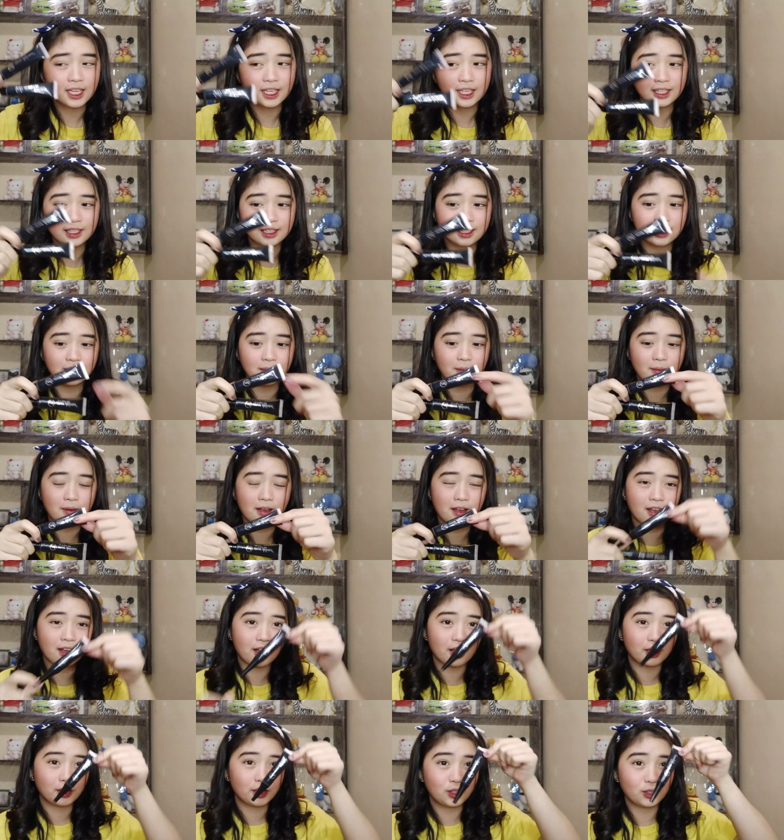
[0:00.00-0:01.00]
Kasi di
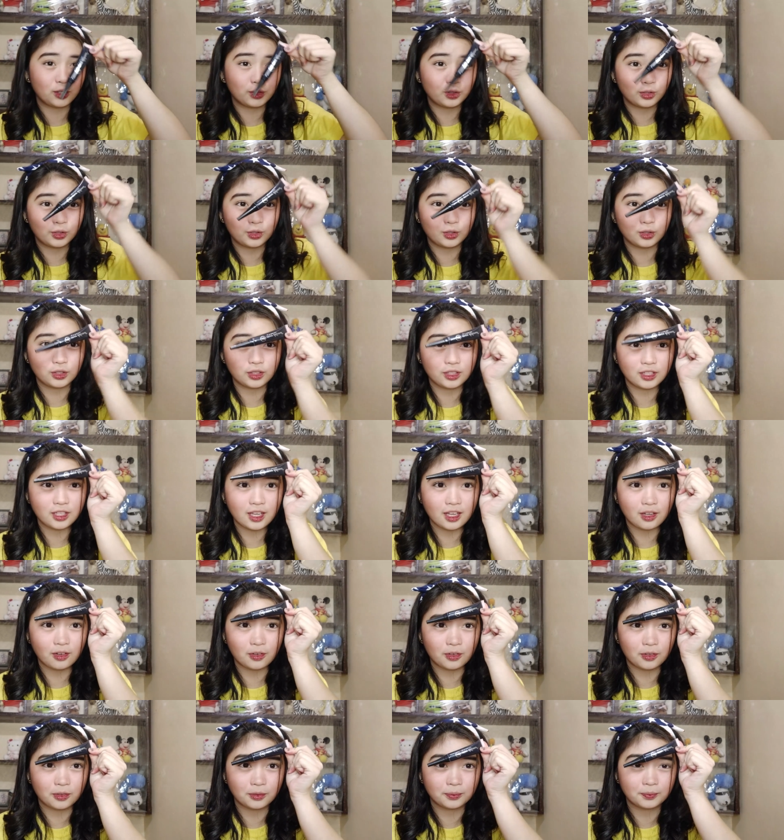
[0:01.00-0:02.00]
ba, ang cute-cute
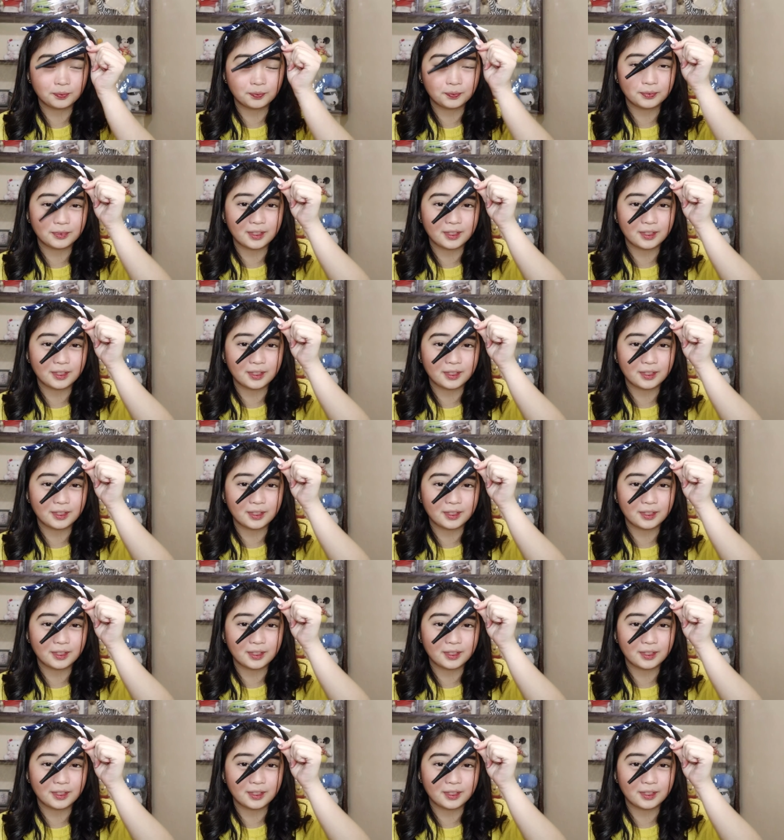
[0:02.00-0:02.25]
niya, oh.